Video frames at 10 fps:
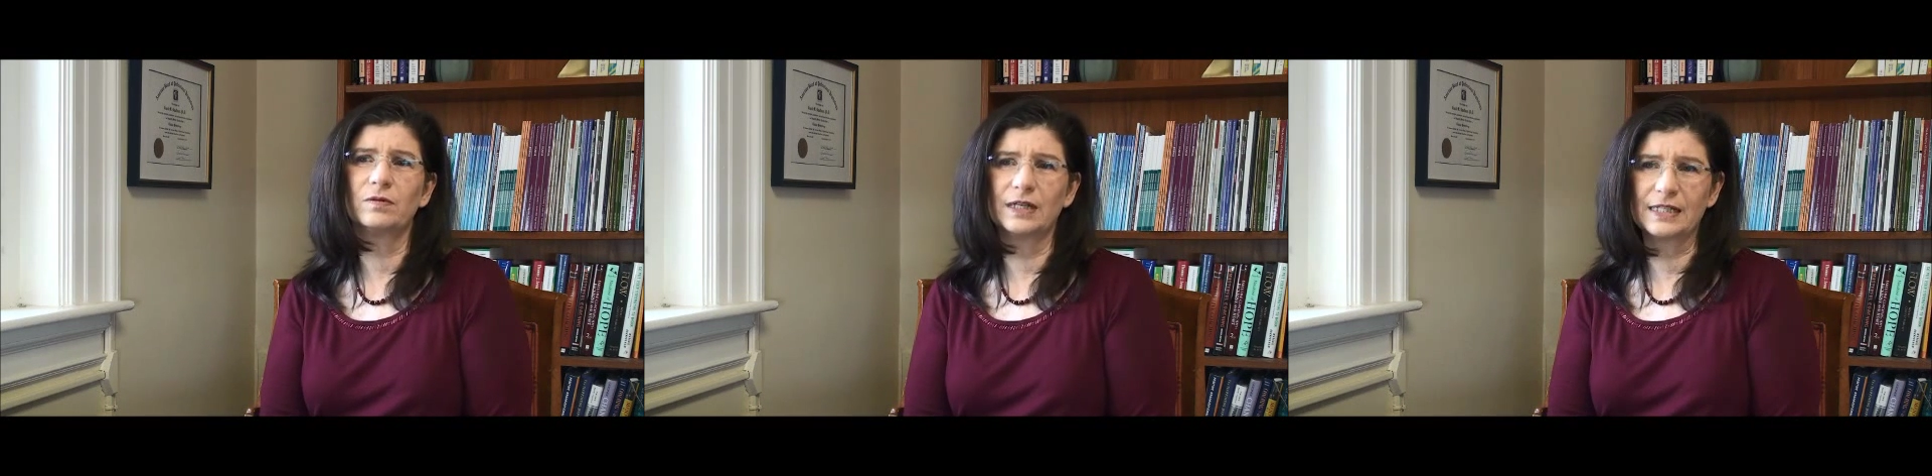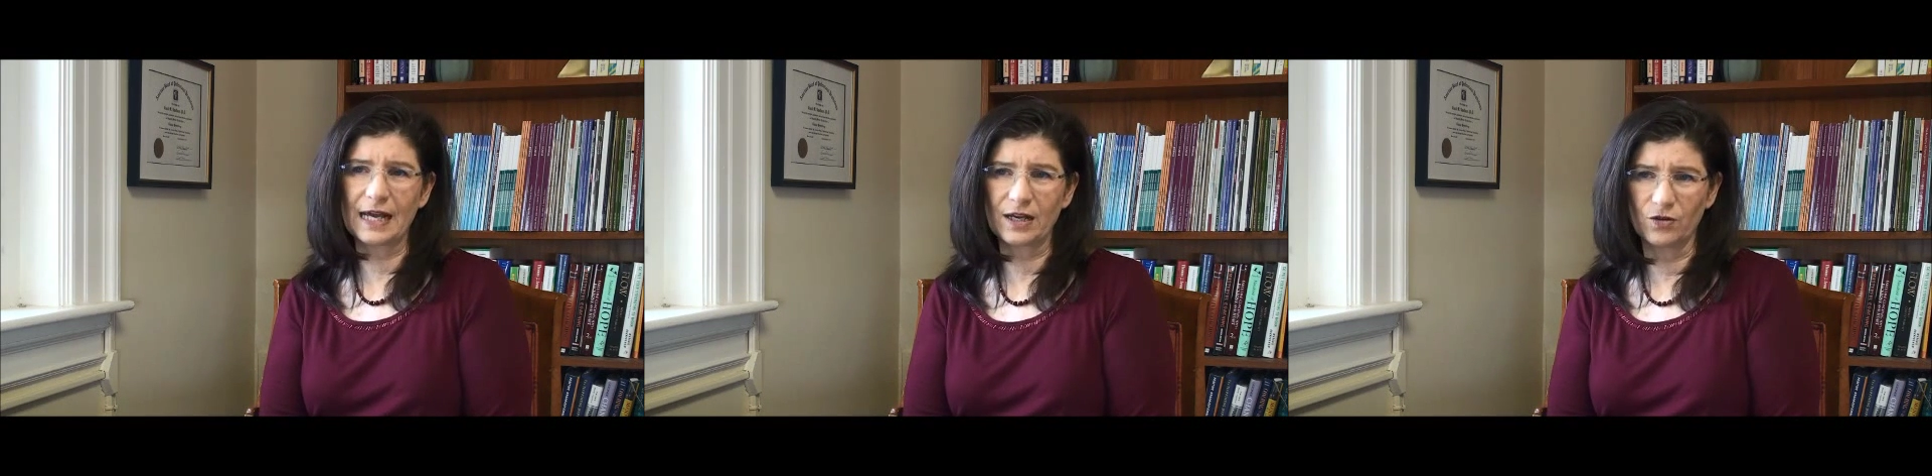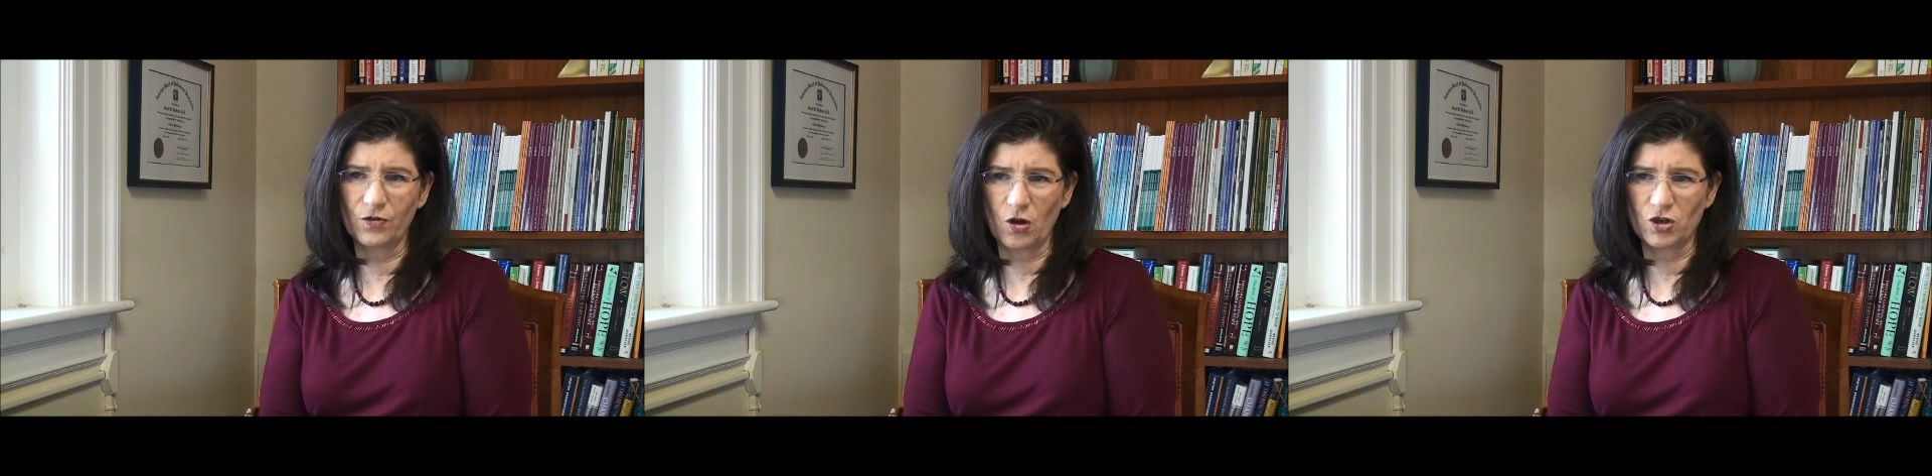
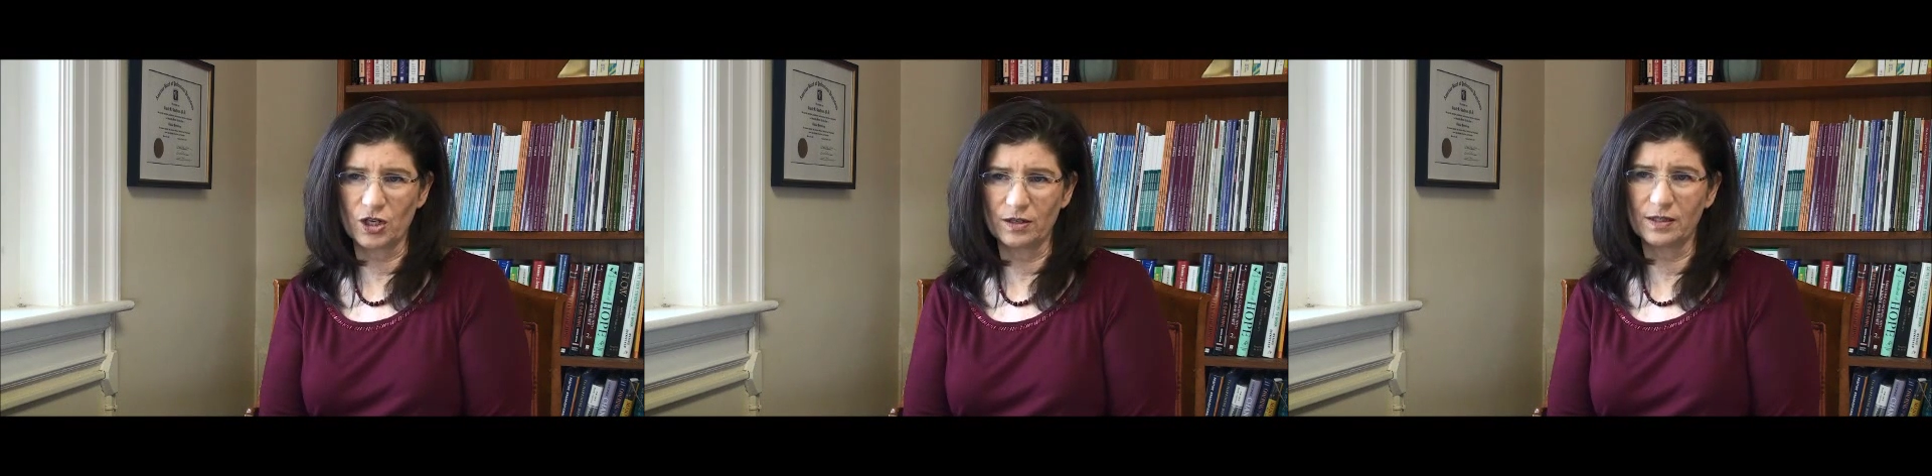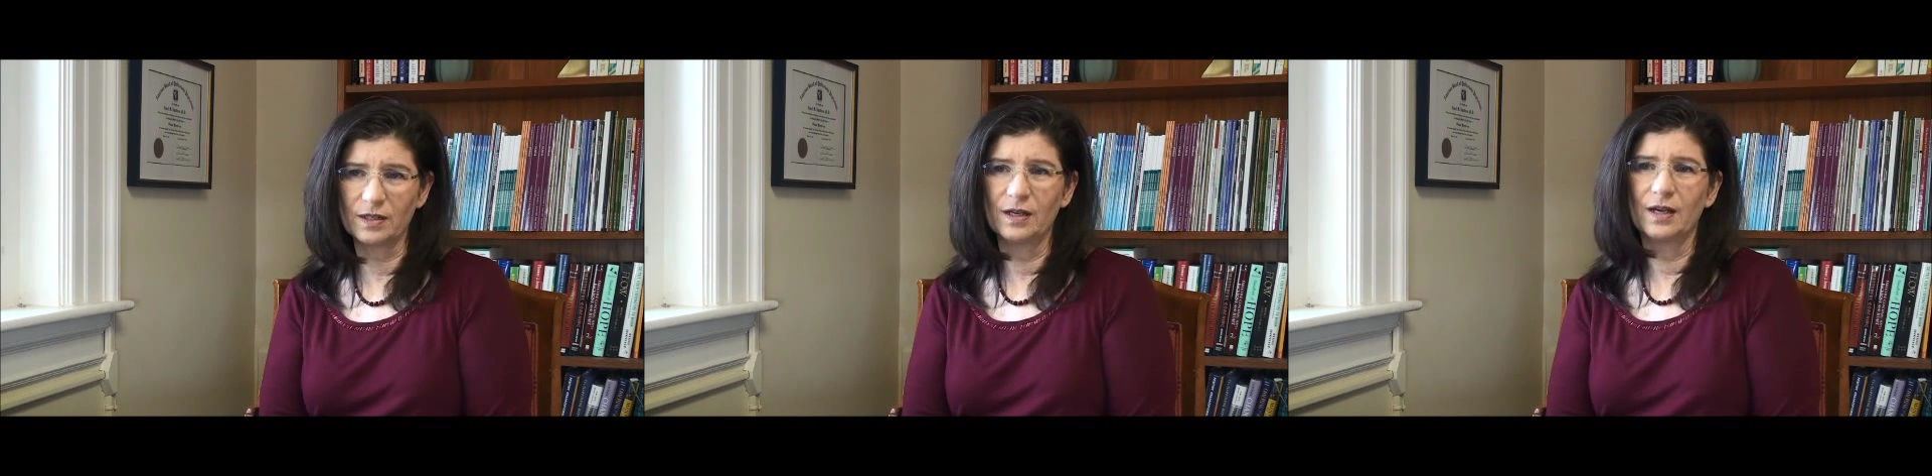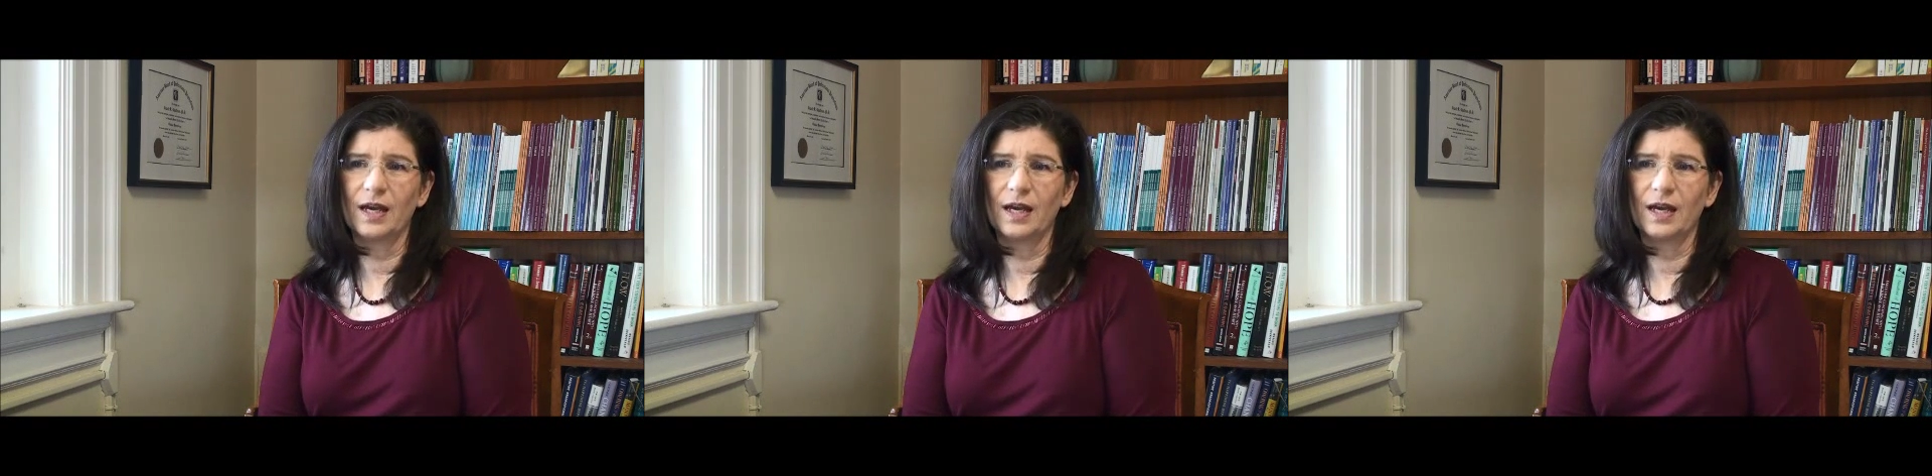executive coaches,